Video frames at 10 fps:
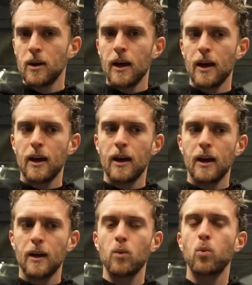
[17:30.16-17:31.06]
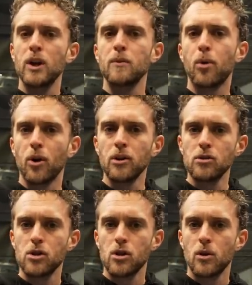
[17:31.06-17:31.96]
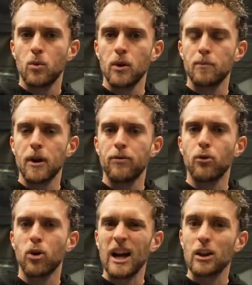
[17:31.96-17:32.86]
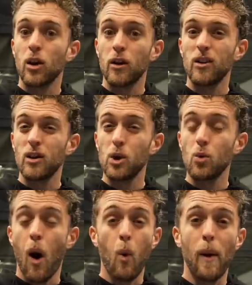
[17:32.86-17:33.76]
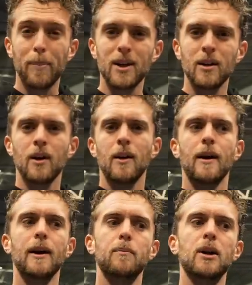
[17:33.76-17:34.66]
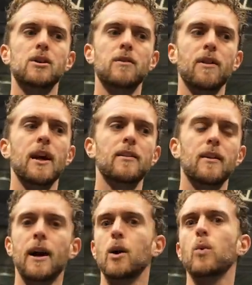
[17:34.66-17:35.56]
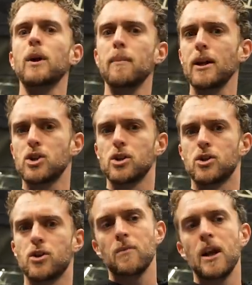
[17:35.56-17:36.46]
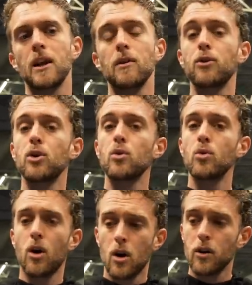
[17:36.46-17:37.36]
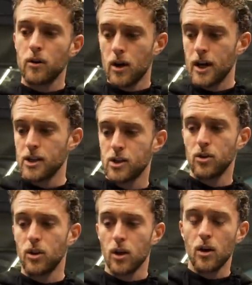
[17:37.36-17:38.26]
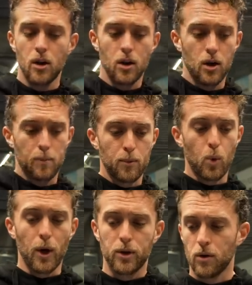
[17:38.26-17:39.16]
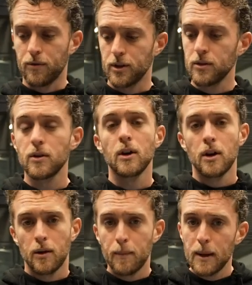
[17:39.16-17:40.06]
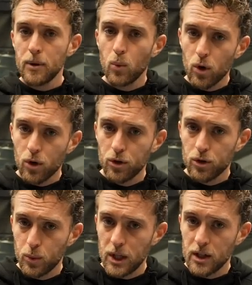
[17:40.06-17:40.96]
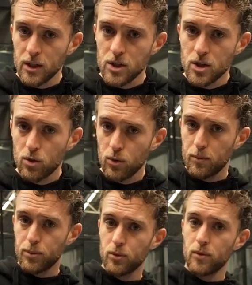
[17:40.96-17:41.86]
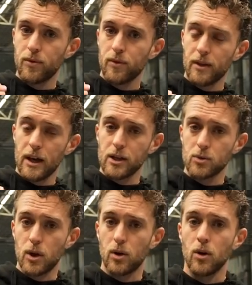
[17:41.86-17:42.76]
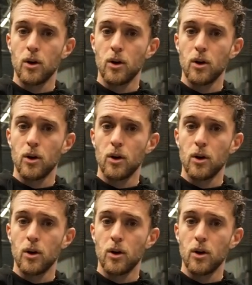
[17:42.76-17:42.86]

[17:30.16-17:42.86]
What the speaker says: and win points with my forehand new weapon. And because of that, I win matches. And if you are nice, you think, hey, I'm quite confident, maybe work on your weakness to improve that as well.